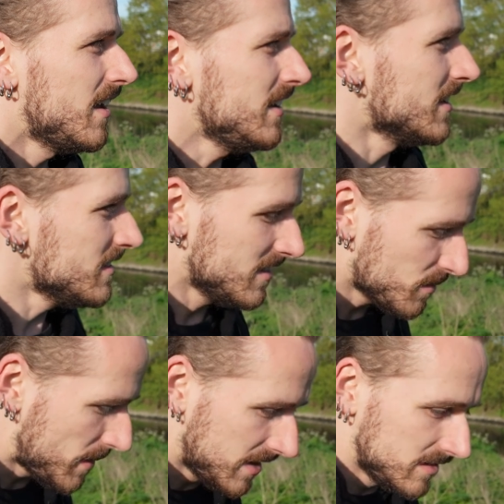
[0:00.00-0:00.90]
you know,
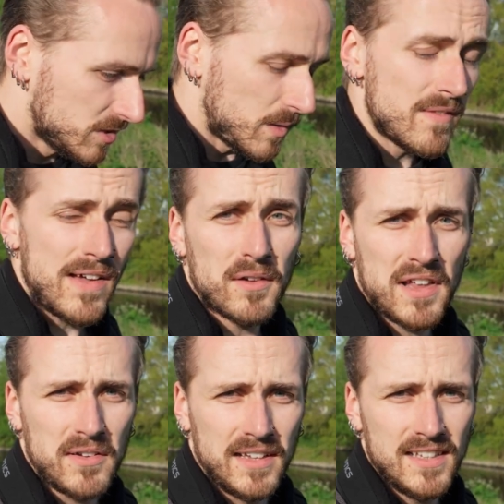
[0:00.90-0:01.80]
I spent 12
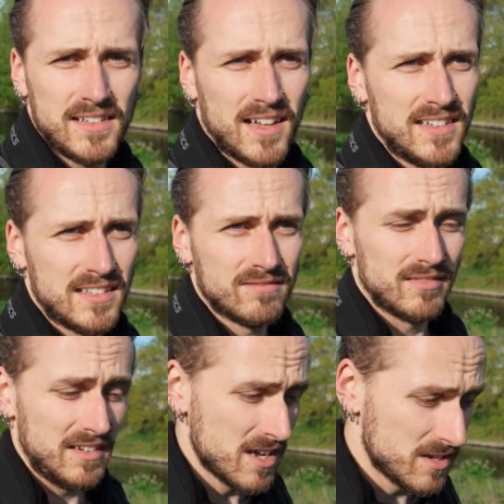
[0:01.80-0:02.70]
hours out here. I did
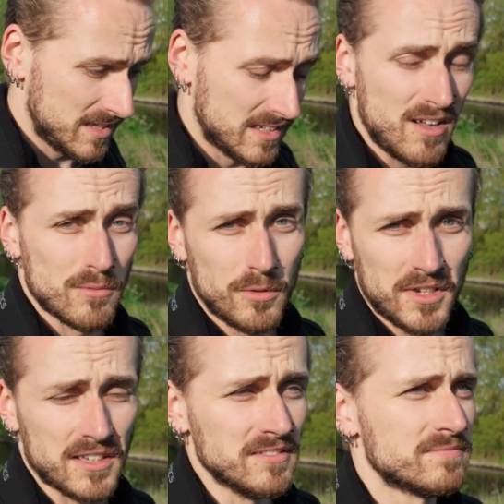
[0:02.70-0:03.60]
a lot of
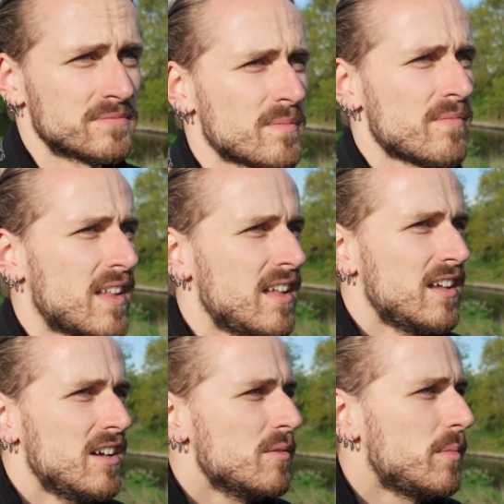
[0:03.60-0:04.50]
walking.
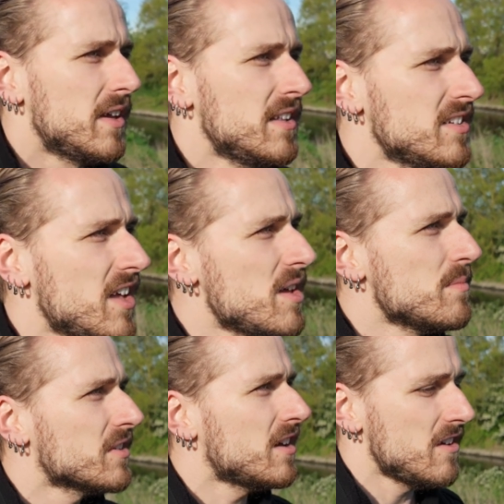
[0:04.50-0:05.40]
But in
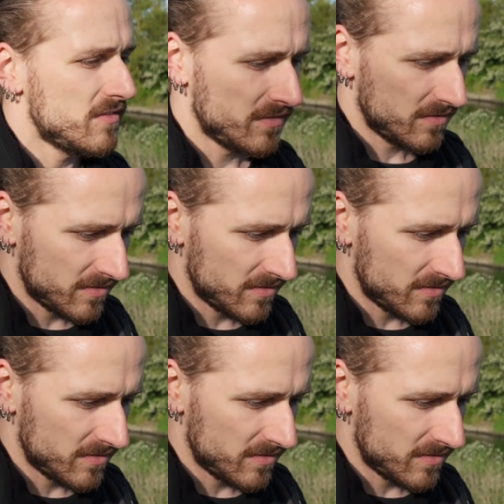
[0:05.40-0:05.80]
terms of